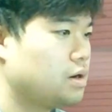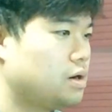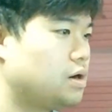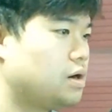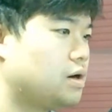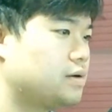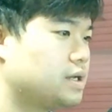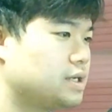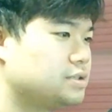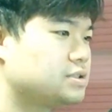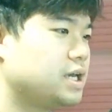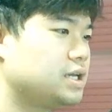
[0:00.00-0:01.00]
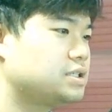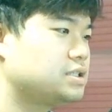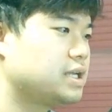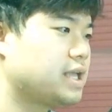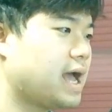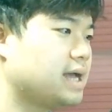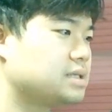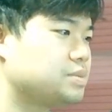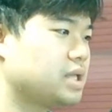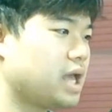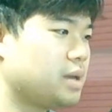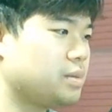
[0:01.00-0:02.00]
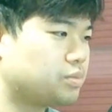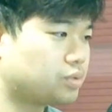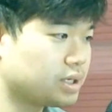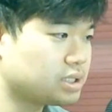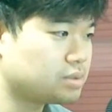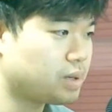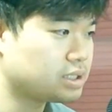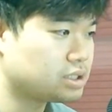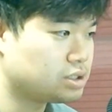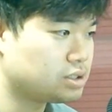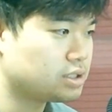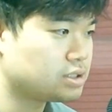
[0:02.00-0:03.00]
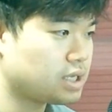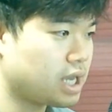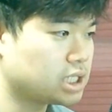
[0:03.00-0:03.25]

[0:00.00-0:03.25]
in education, and has been embraced by students